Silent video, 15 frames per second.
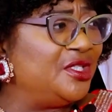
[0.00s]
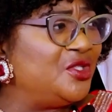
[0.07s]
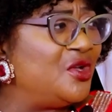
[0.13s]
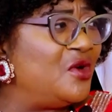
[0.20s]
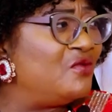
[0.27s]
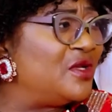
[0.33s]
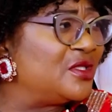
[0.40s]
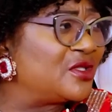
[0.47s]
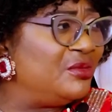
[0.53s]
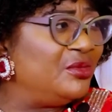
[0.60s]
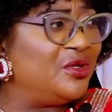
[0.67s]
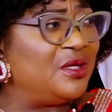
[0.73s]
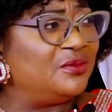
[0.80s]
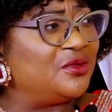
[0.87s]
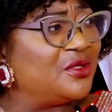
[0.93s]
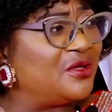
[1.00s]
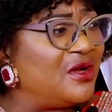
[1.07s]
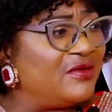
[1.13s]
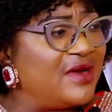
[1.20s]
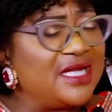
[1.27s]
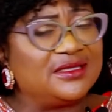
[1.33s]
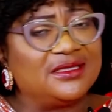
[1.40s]
these young ones coming up to
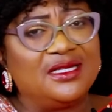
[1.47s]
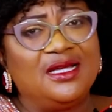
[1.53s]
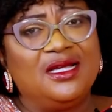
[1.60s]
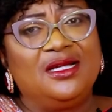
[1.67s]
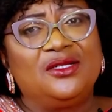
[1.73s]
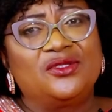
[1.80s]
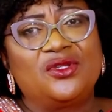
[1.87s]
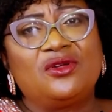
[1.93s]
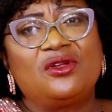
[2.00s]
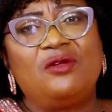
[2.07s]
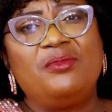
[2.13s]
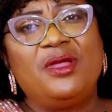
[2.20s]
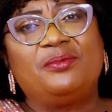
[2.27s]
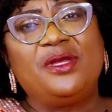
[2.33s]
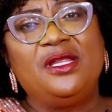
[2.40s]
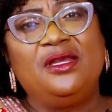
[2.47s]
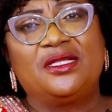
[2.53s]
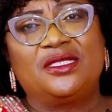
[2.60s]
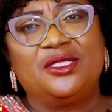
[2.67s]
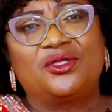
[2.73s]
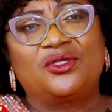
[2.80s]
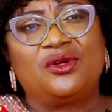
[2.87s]
correct? So government, please
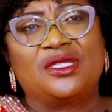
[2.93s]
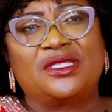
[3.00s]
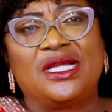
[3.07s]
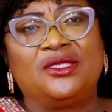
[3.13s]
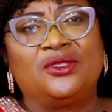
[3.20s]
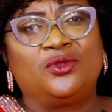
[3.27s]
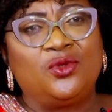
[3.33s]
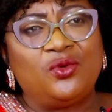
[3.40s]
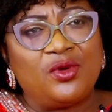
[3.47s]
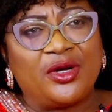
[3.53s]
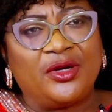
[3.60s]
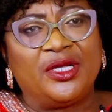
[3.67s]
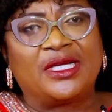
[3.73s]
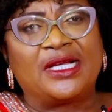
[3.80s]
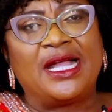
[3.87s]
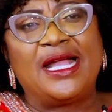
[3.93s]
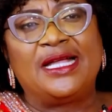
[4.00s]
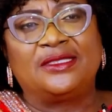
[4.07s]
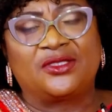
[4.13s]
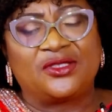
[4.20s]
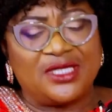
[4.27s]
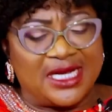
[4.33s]
listen to us and do what it
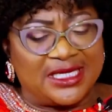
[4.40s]
can so